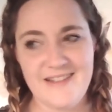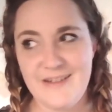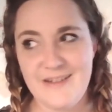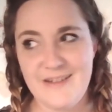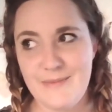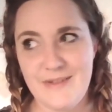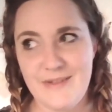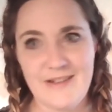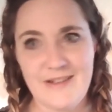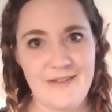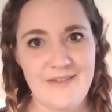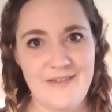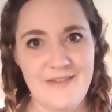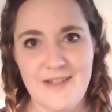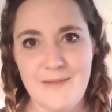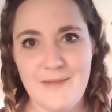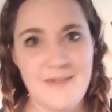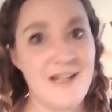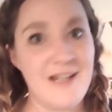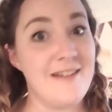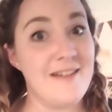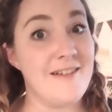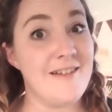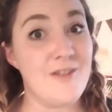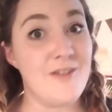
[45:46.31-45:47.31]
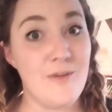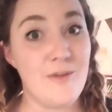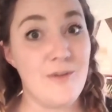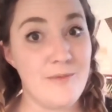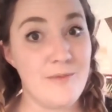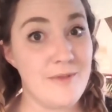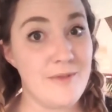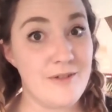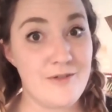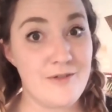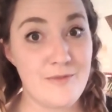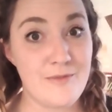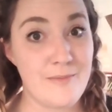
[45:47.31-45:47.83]
you must have seemed
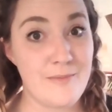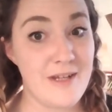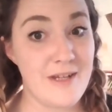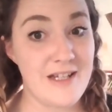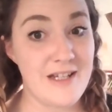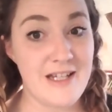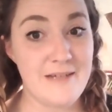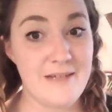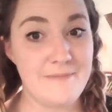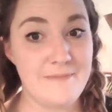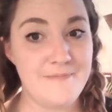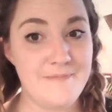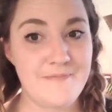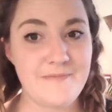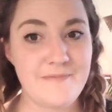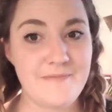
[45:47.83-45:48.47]
unstoppable to many.